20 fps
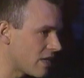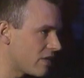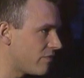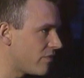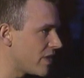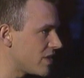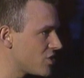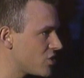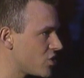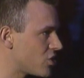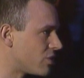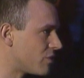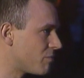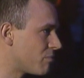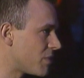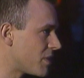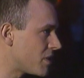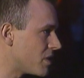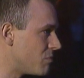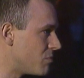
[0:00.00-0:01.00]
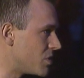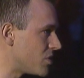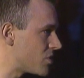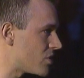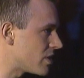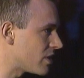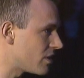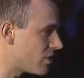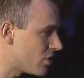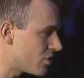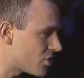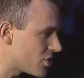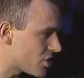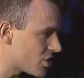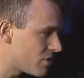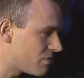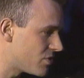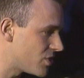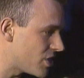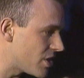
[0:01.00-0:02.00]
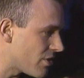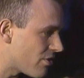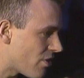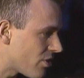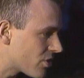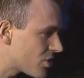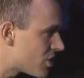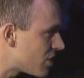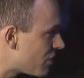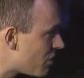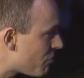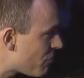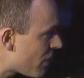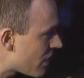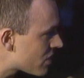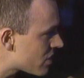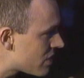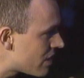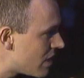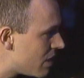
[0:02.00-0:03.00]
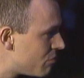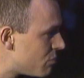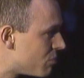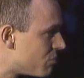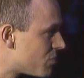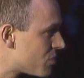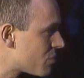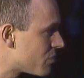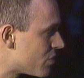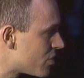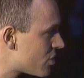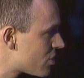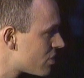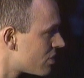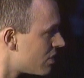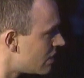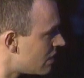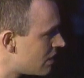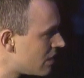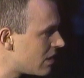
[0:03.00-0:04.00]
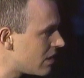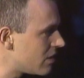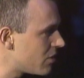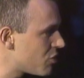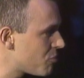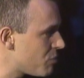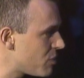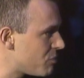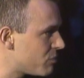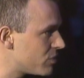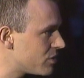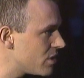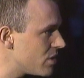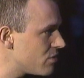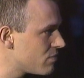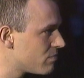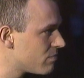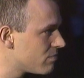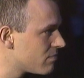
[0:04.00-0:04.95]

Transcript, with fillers: adventure making music, not just Xeroxing your past albums, which a lot of people do.